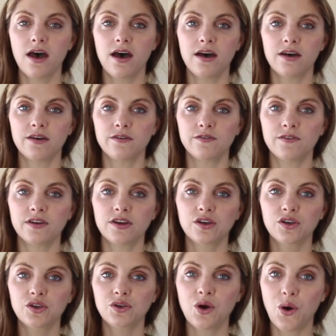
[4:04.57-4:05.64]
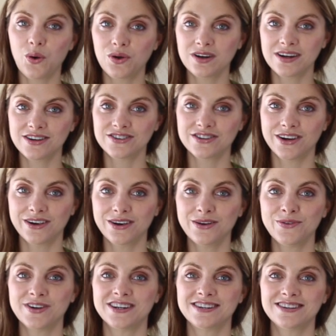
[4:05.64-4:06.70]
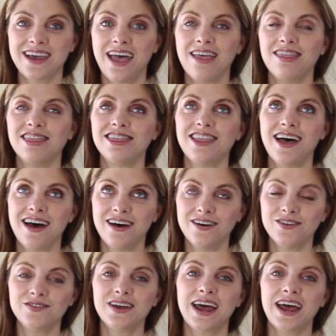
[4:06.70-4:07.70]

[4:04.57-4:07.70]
of coconut sugar, which I love.